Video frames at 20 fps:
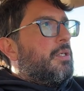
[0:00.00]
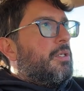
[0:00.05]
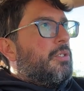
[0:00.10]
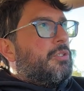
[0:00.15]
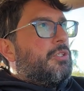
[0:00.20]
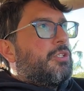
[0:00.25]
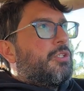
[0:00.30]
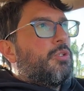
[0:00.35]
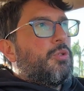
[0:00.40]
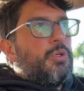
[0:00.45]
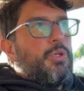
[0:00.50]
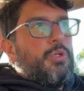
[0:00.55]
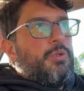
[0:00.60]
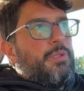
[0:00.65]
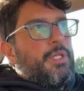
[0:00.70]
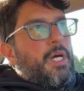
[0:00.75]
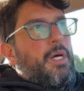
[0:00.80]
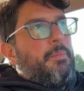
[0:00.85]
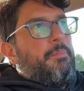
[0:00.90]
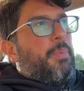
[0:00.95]
screw,
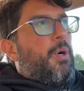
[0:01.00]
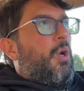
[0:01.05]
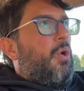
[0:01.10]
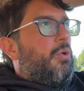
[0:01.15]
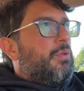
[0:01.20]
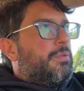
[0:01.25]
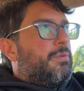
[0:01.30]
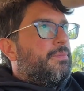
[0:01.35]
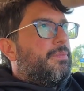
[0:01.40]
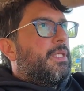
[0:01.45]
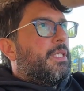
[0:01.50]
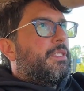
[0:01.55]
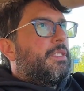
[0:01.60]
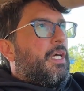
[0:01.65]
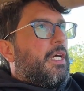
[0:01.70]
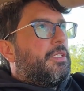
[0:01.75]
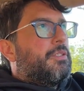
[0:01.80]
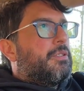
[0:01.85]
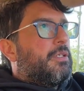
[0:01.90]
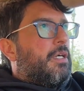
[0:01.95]
nut, bolt,
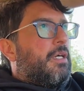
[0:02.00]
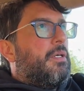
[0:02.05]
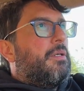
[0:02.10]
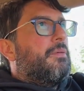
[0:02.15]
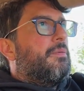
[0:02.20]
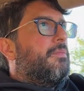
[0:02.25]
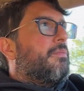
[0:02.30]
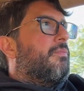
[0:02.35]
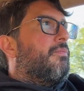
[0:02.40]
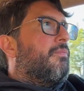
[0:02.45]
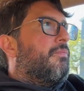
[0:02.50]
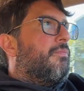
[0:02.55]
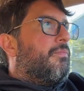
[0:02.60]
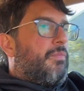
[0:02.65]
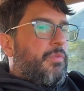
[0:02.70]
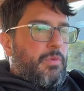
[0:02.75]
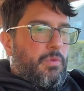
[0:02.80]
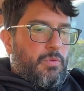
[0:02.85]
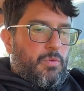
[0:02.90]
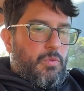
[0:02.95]
etc.
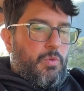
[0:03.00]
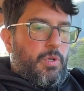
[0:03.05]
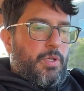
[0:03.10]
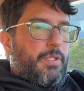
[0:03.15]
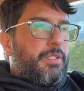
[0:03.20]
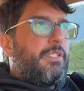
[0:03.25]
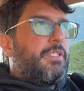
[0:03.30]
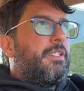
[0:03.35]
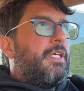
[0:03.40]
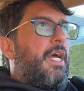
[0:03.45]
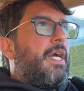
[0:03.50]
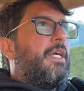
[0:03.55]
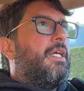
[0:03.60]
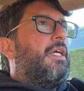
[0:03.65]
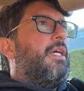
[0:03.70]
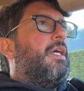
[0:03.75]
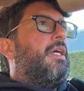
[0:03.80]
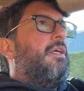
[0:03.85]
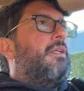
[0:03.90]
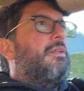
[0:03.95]
We're at
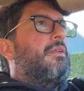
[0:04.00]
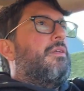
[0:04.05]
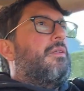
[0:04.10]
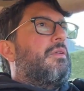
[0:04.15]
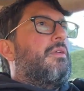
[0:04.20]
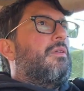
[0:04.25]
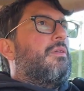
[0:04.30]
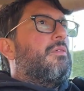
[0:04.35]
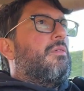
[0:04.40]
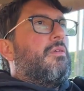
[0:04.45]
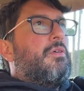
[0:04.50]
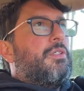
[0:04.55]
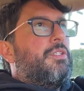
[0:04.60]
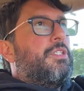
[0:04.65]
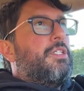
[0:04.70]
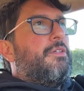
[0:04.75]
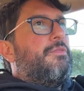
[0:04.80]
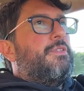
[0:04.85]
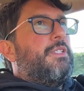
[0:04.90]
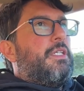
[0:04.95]
second.
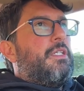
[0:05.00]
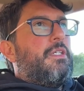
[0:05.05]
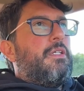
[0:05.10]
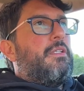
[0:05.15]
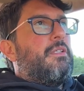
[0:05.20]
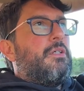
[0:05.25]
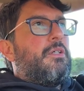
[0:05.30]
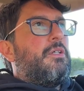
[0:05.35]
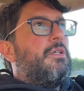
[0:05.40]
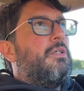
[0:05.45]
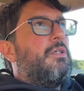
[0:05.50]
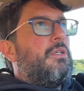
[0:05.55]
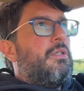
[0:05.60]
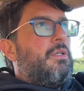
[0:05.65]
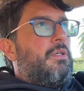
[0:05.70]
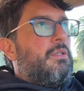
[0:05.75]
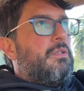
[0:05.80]
Shifting to third.